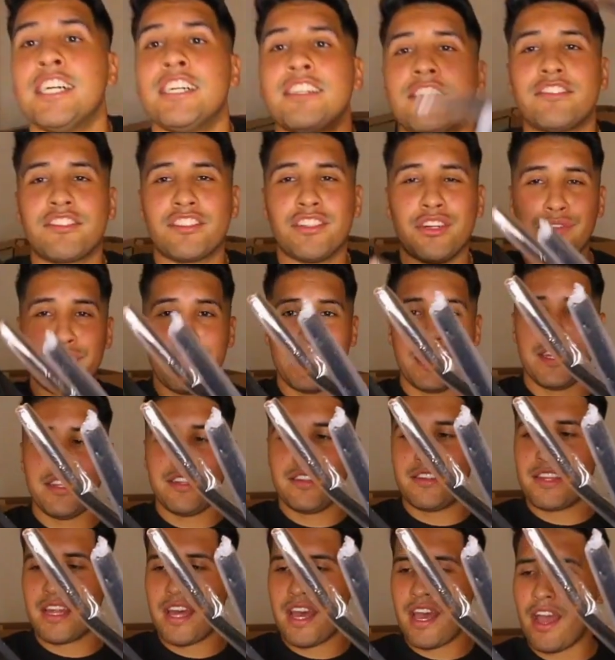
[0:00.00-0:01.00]
So
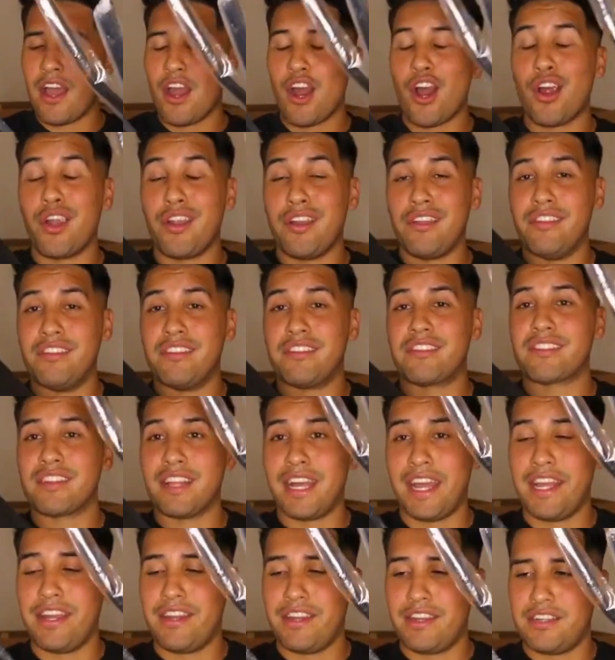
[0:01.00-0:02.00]
these are the
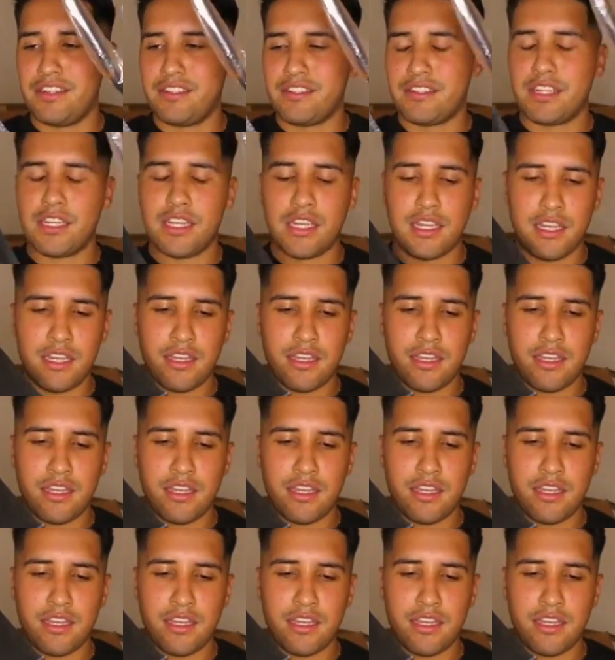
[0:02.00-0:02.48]
sliders.